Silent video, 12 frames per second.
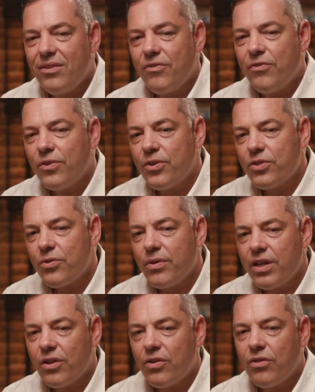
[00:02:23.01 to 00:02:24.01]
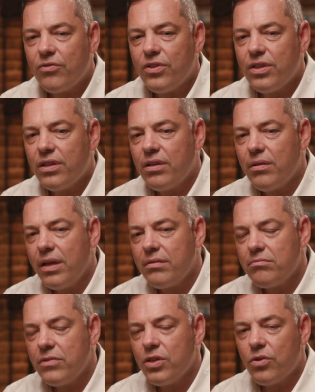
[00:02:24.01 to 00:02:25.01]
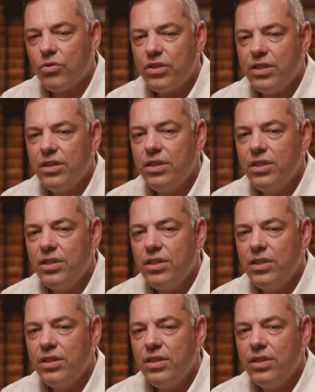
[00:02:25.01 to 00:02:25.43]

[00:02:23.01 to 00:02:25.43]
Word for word: furthering of the